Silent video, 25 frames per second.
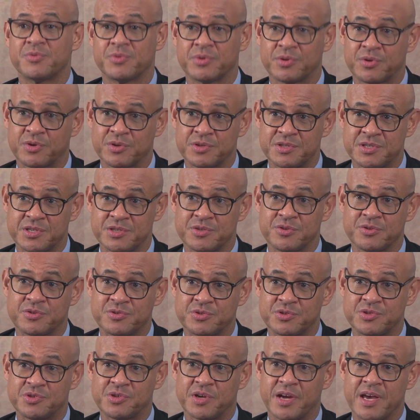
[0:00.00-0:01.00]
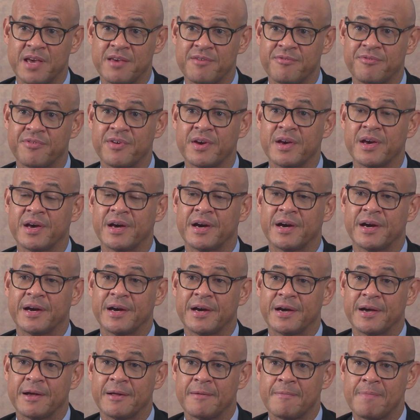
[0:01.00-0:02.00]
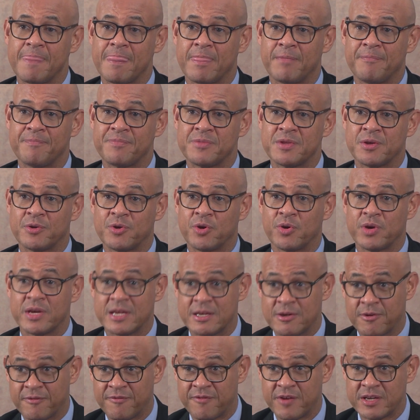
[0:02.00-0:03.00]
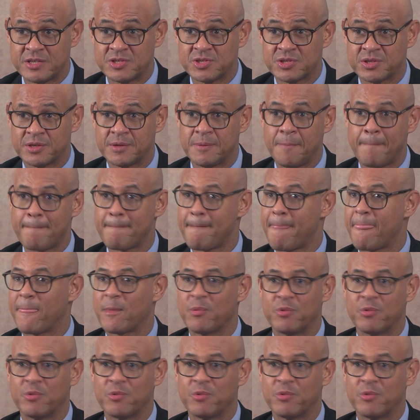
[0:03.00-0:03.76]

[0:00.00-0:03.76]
We'll continue to drive, innovation.